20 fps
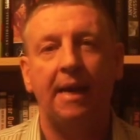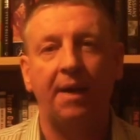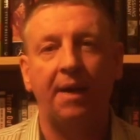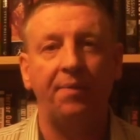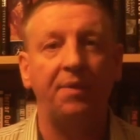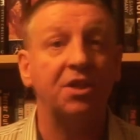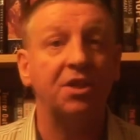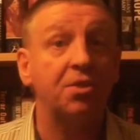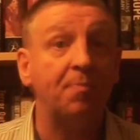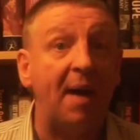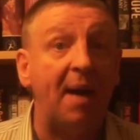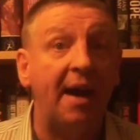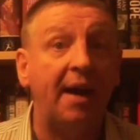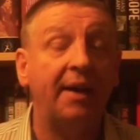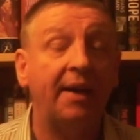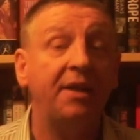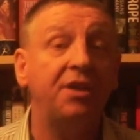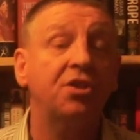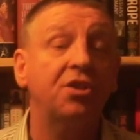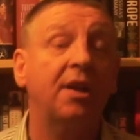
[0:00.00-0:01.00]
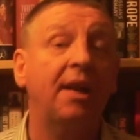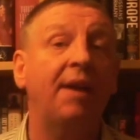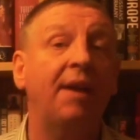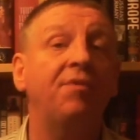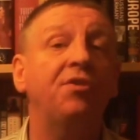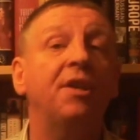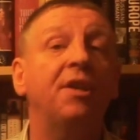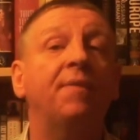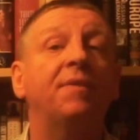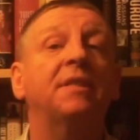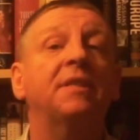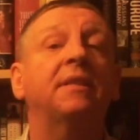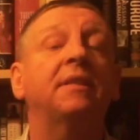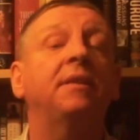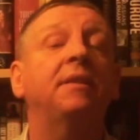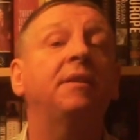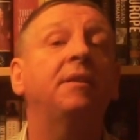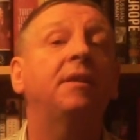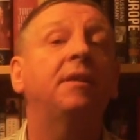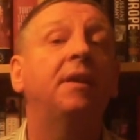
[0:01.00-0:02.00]
And the spies, Clive
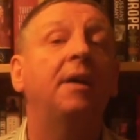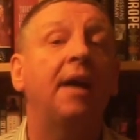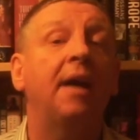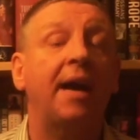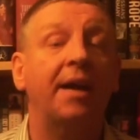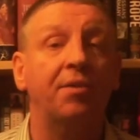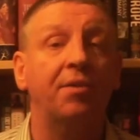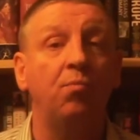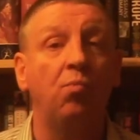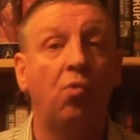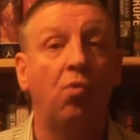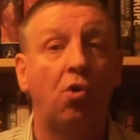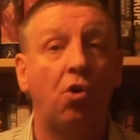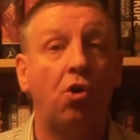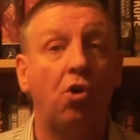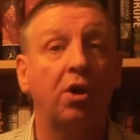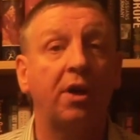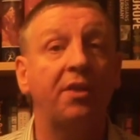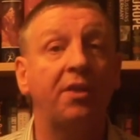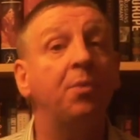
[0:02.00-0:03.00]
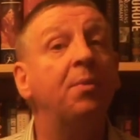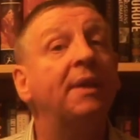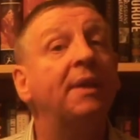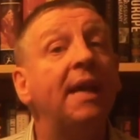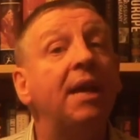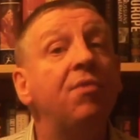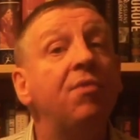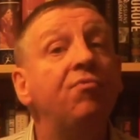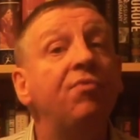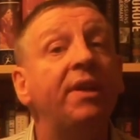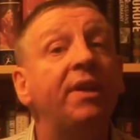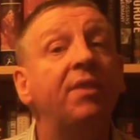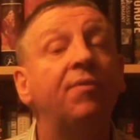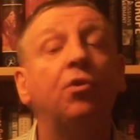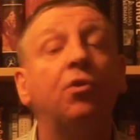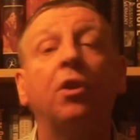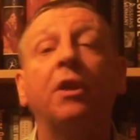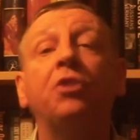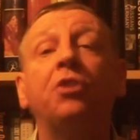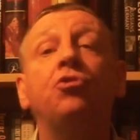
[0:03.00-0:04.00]
Jefferson, Adam Walker, they were getting rid of
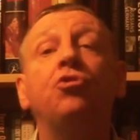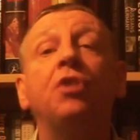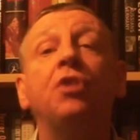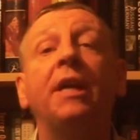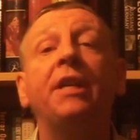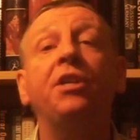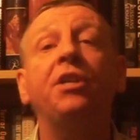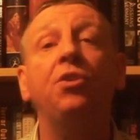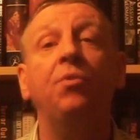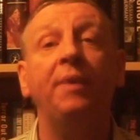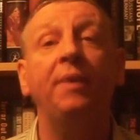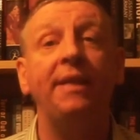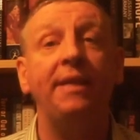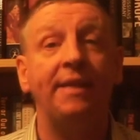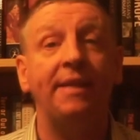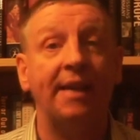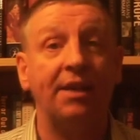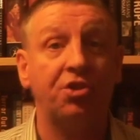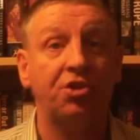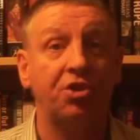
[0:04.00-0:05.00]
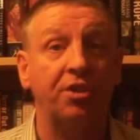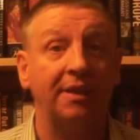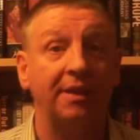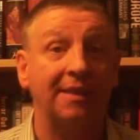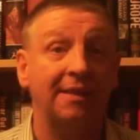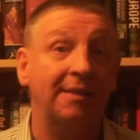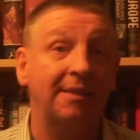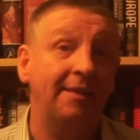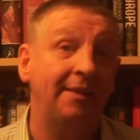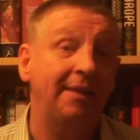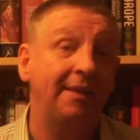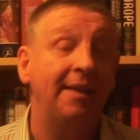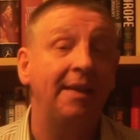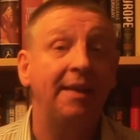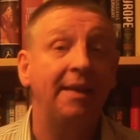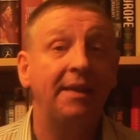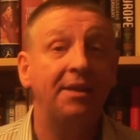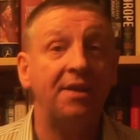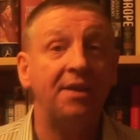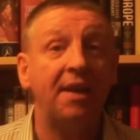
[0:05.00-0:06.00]
all the genuine nationalists. And
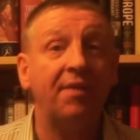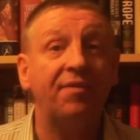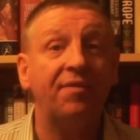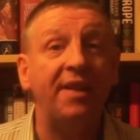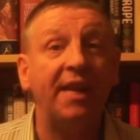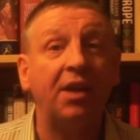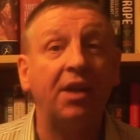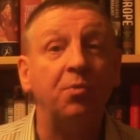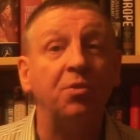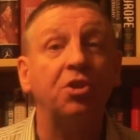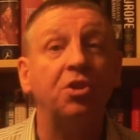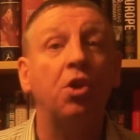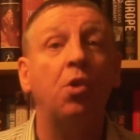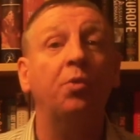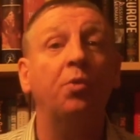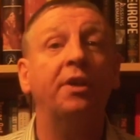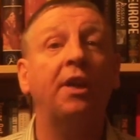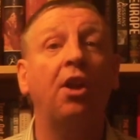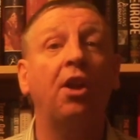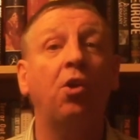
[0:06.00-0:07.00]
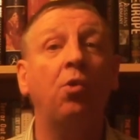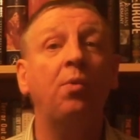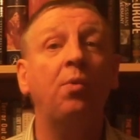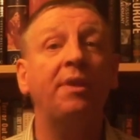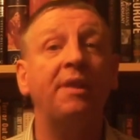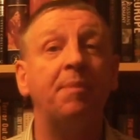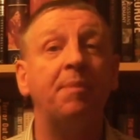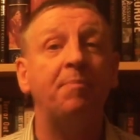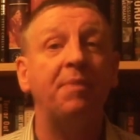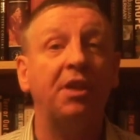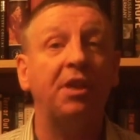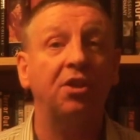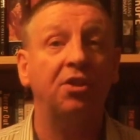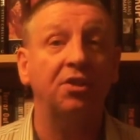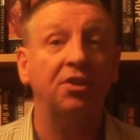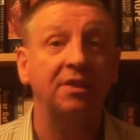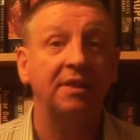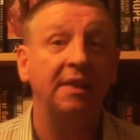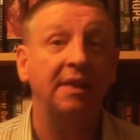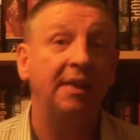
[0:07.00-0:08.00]
Daphnik was going along with it
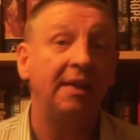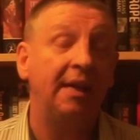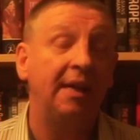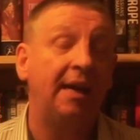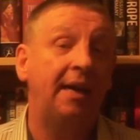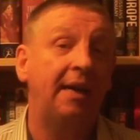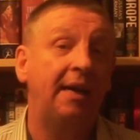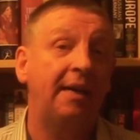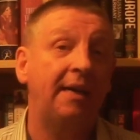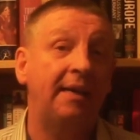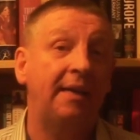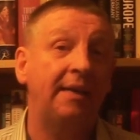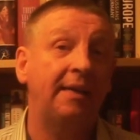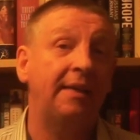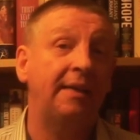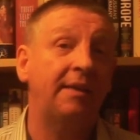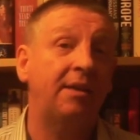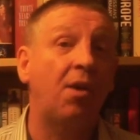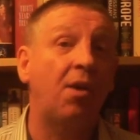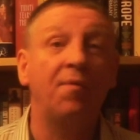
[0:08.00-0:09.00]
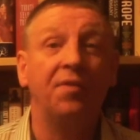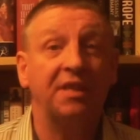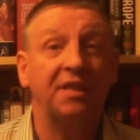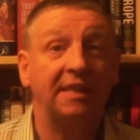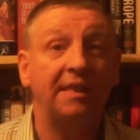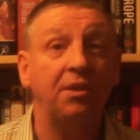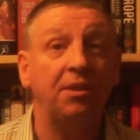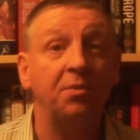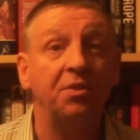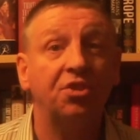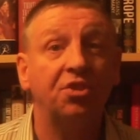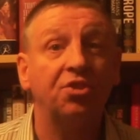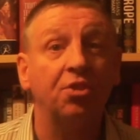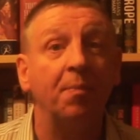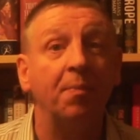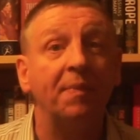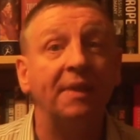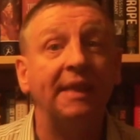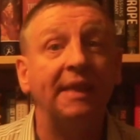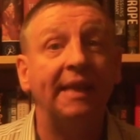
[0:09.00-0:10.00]
because obviously there was
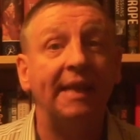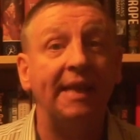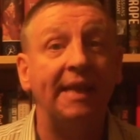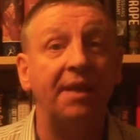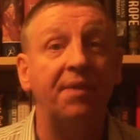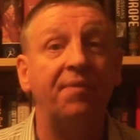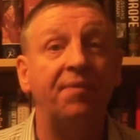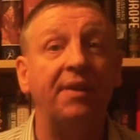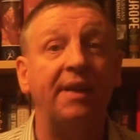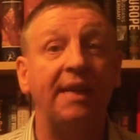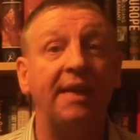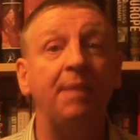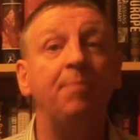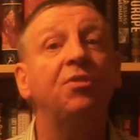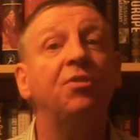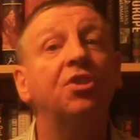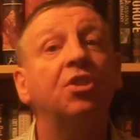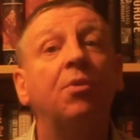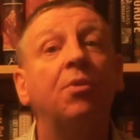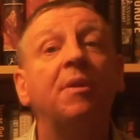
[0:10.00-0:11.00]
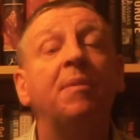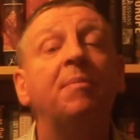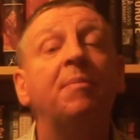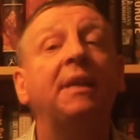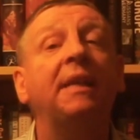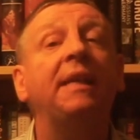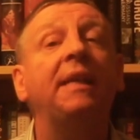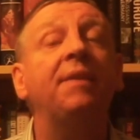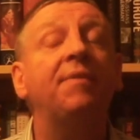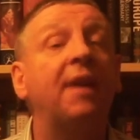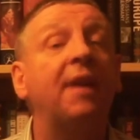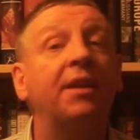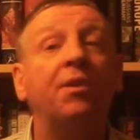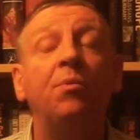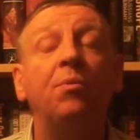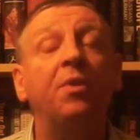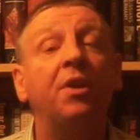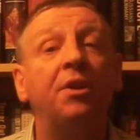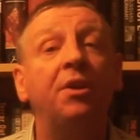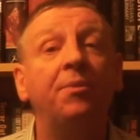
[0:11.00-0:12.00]
something in it for him, so he believed. I
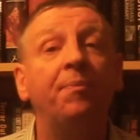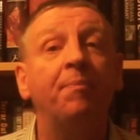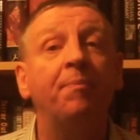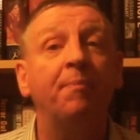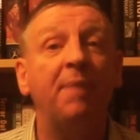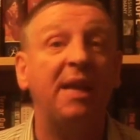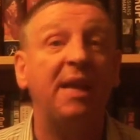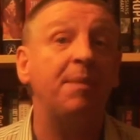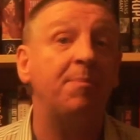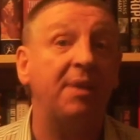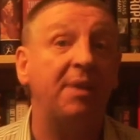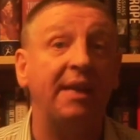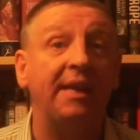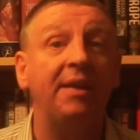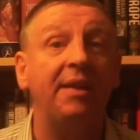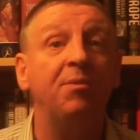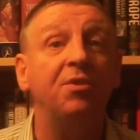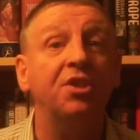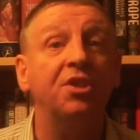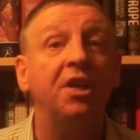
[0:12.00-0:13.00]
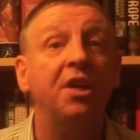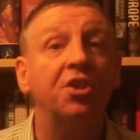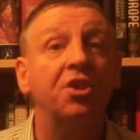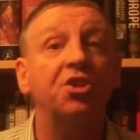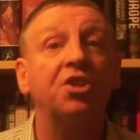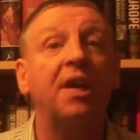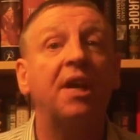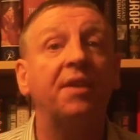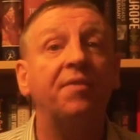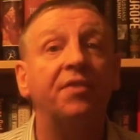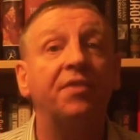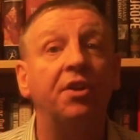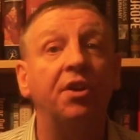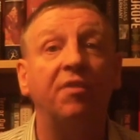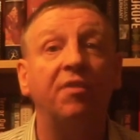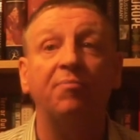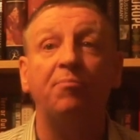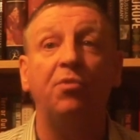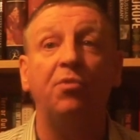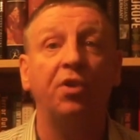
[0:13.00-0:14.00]
don't know, maybe he was siphoning
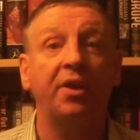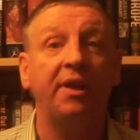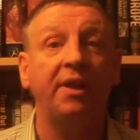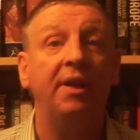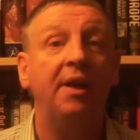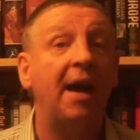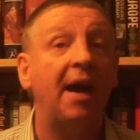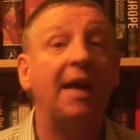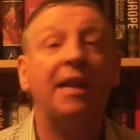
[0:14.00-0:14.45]
off money.